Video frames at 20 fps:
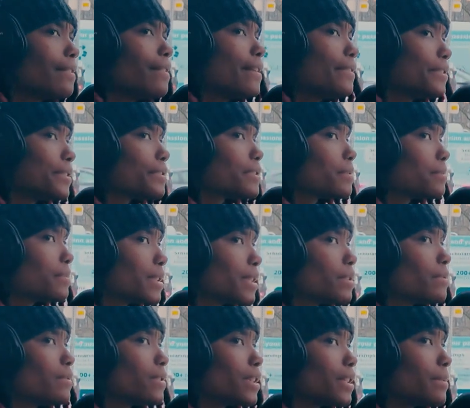I know some
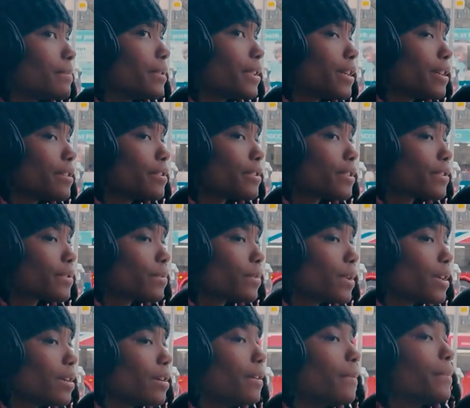D1 players as
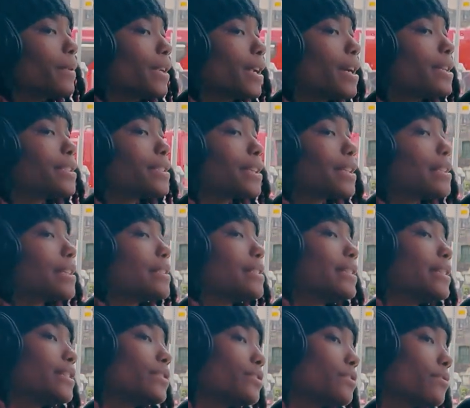well, but I say the
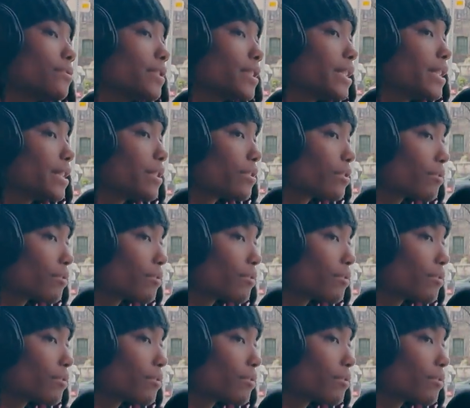D2,